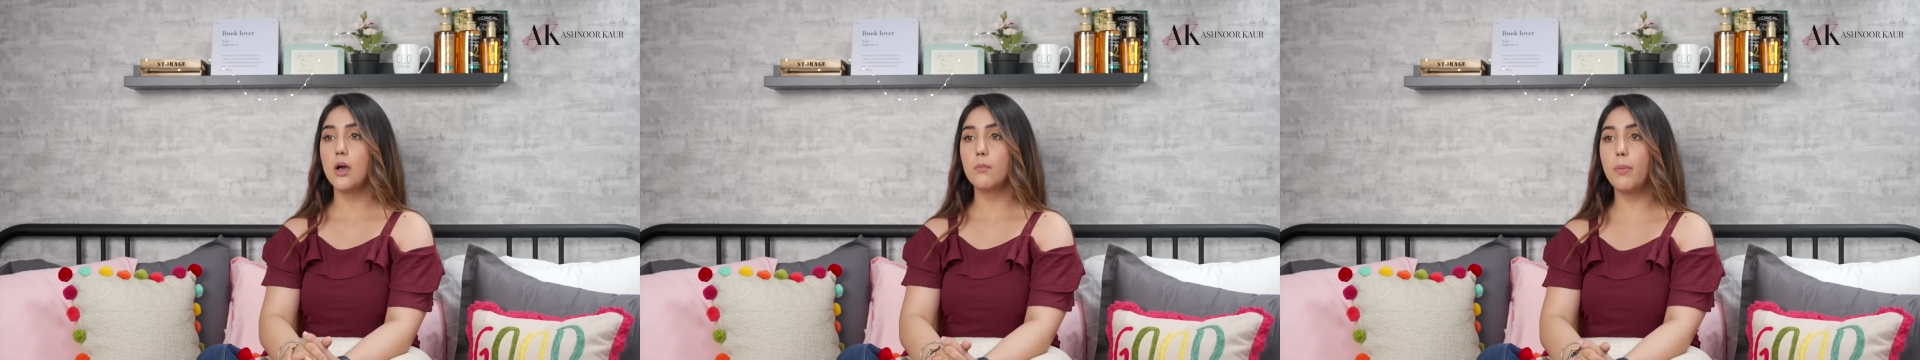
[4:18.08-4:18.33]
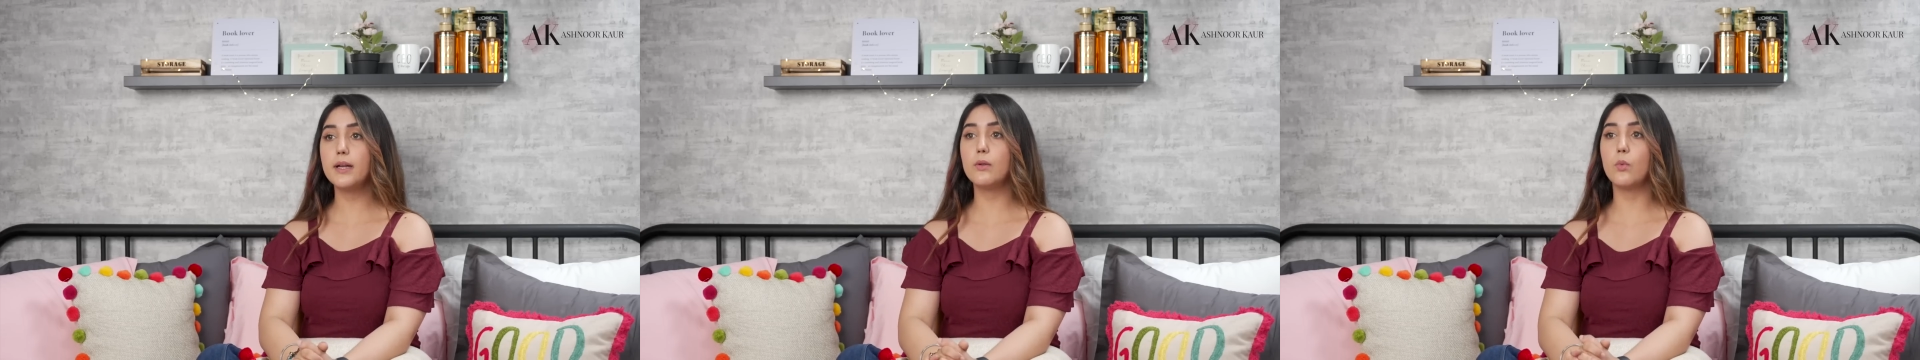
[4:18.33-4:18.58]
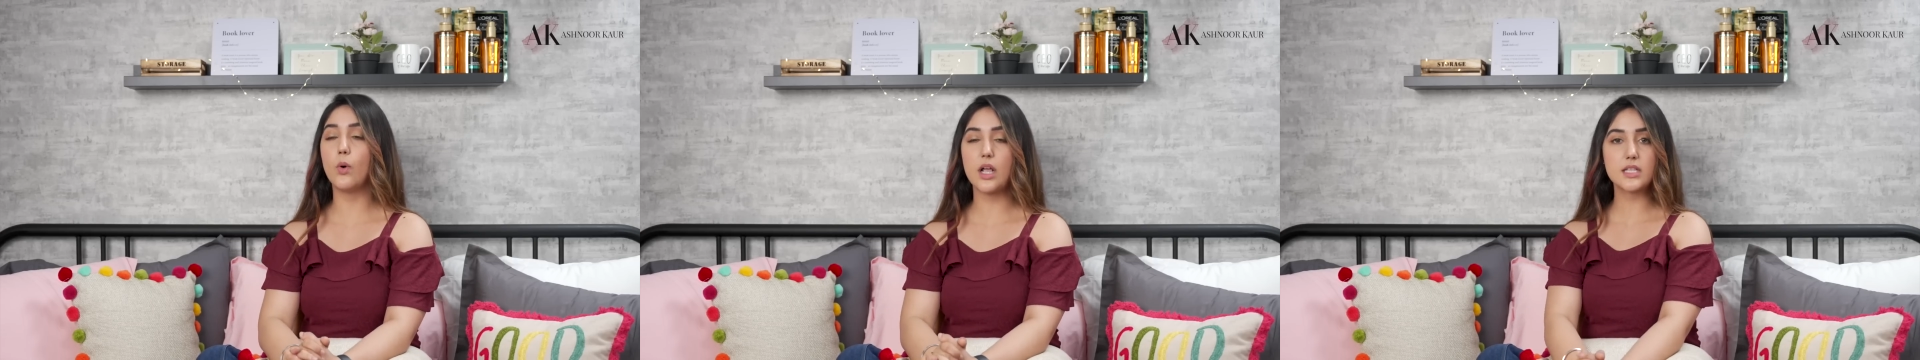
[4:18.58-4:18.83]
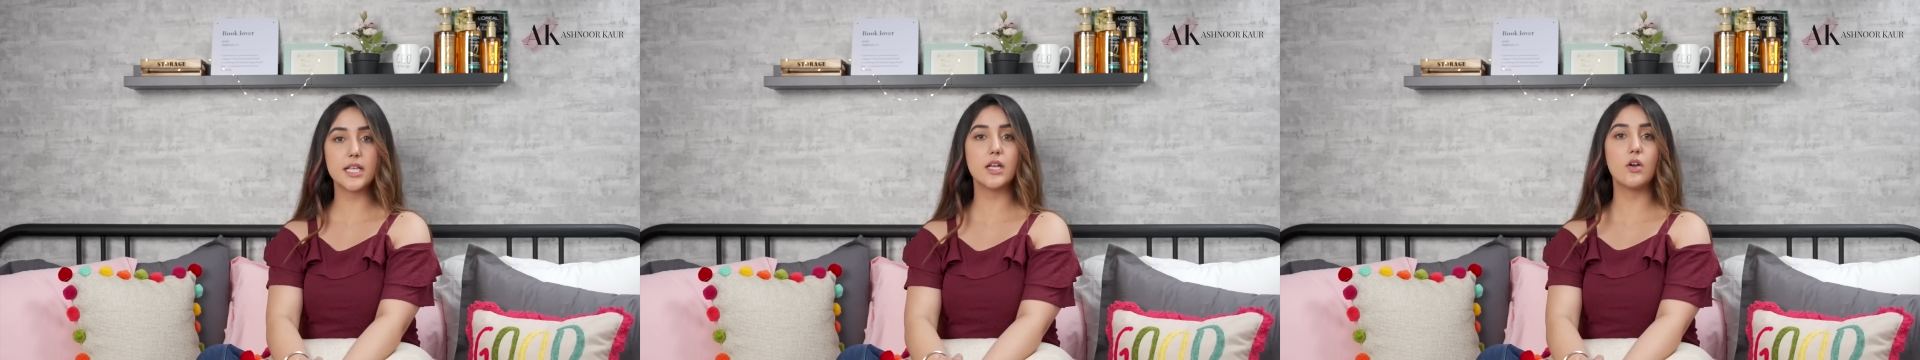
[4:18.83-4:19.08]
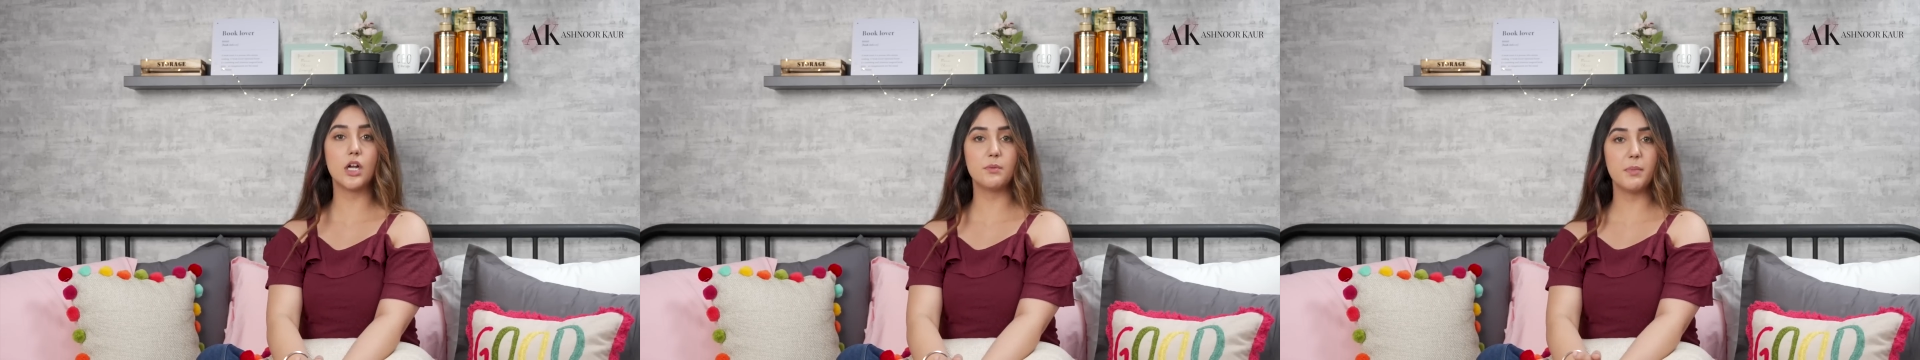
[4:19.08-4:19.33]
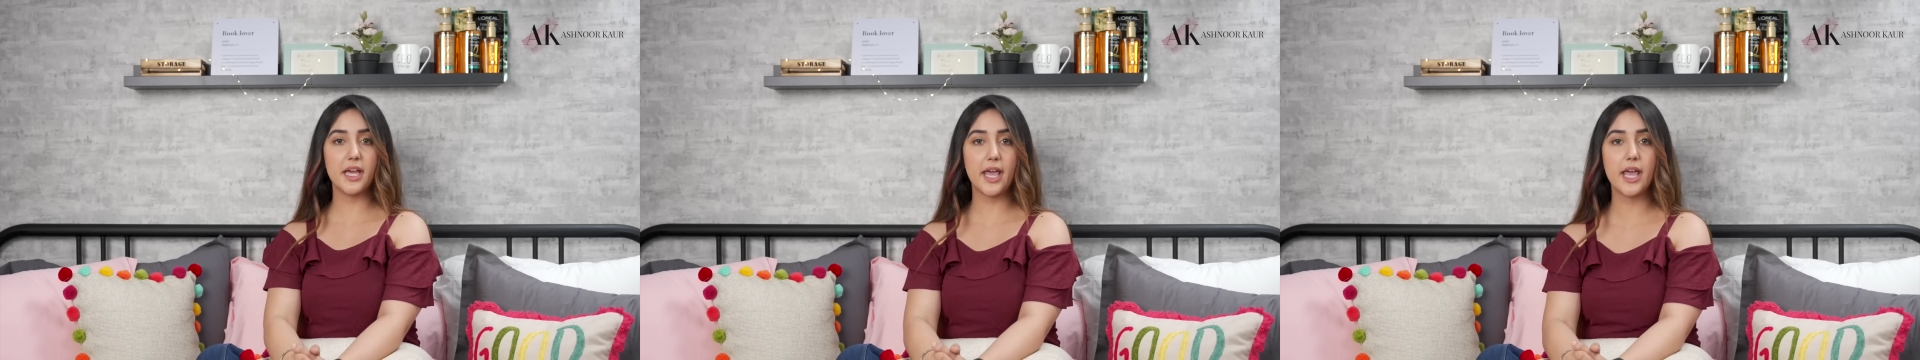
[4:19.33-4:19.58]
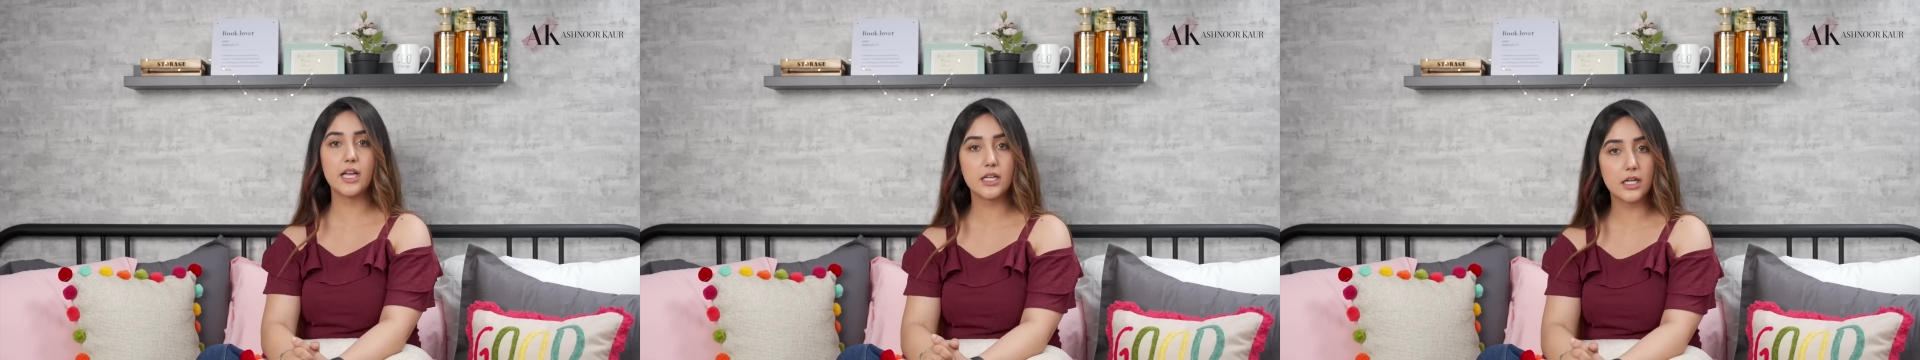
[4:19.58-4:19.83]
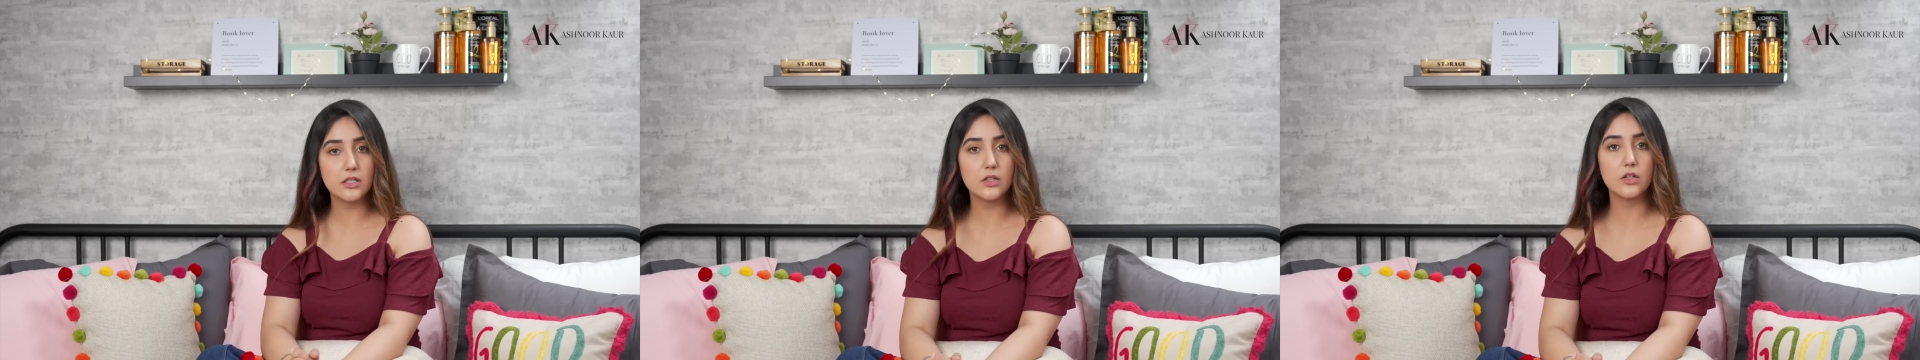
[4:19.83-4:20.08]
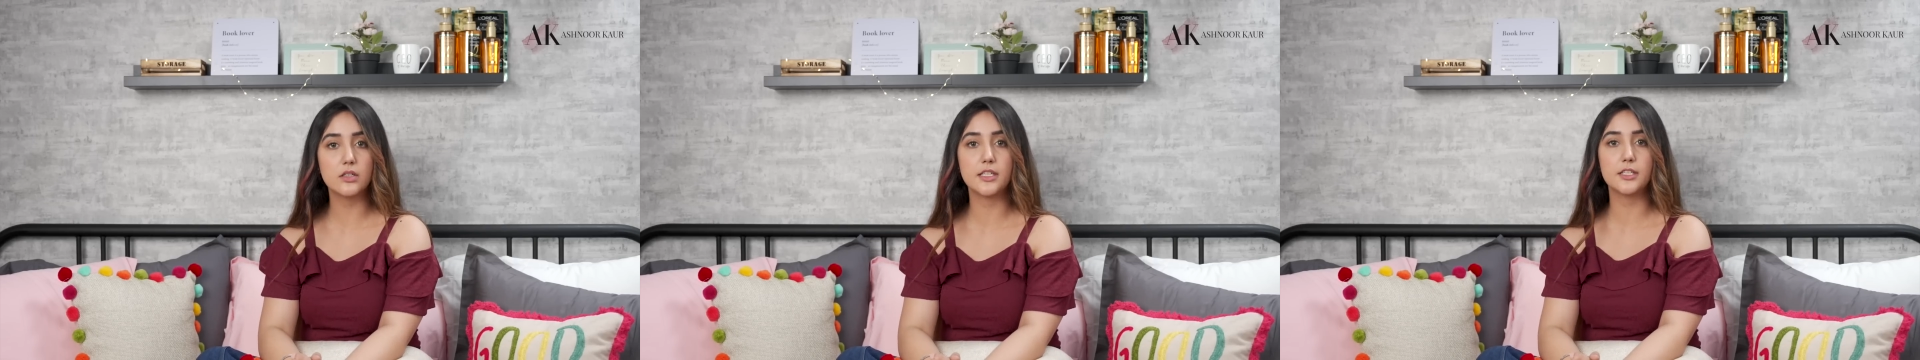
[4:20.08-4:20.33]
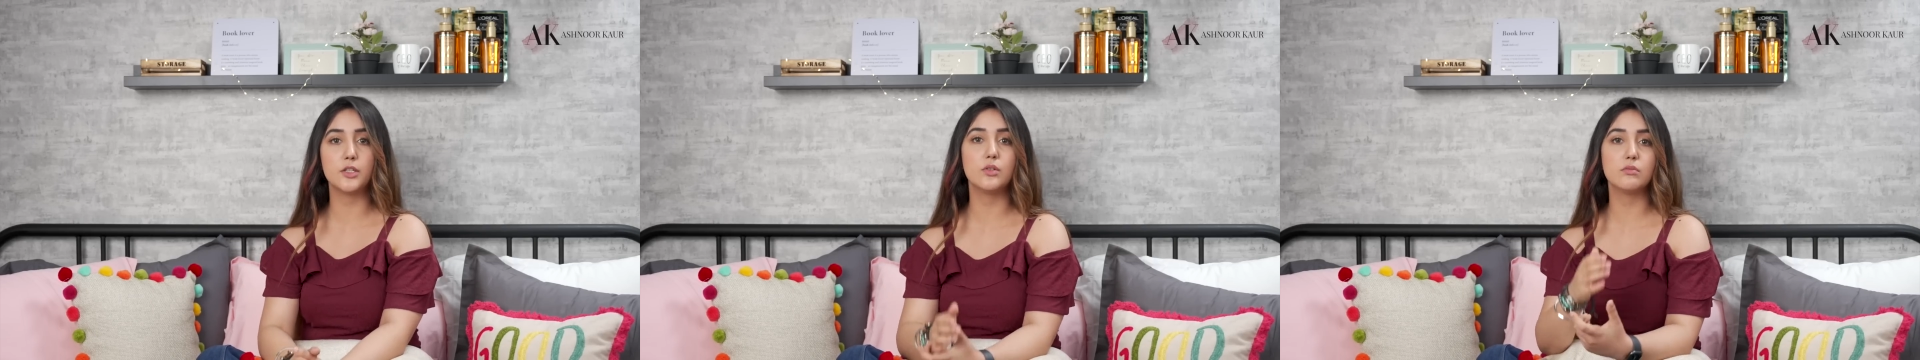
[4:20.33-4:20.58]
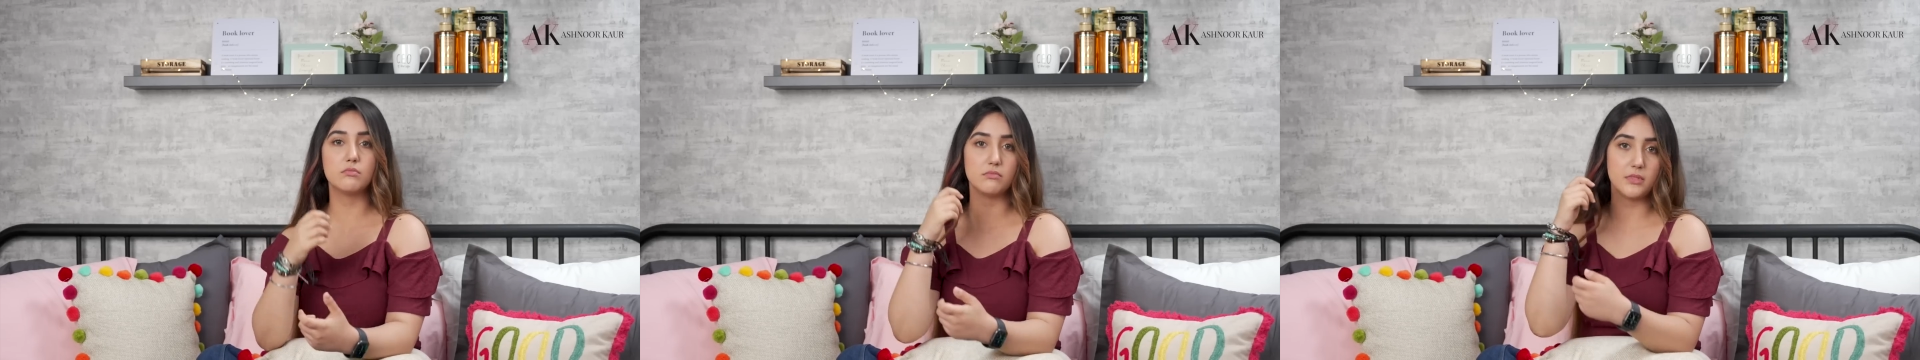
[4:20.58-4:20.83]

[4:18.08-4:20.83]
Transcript: But once I got my hair colored, and you know,